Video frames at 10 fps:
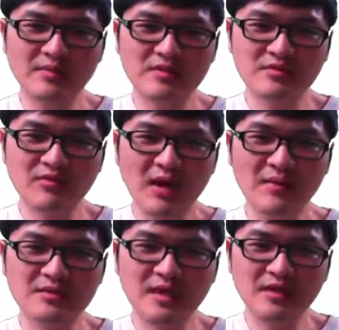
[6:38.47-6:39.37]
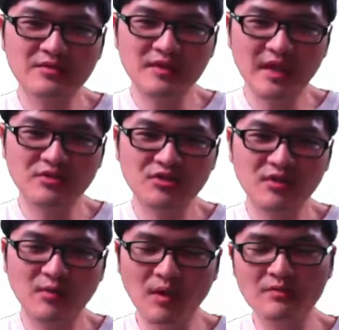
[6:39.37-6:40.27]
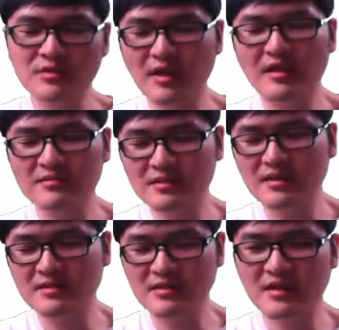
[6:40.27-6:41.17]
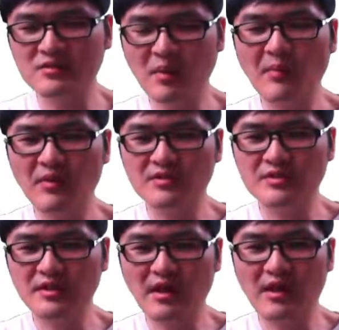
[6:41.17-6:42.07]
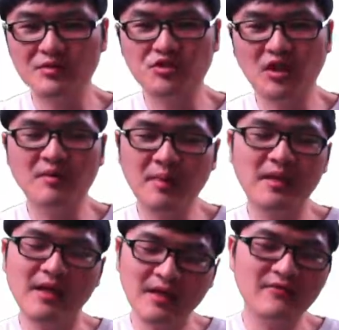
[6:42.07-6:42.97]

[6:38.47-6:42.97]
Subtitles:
people subscriber is not using HTML, well, today is less and less people using non-HTML.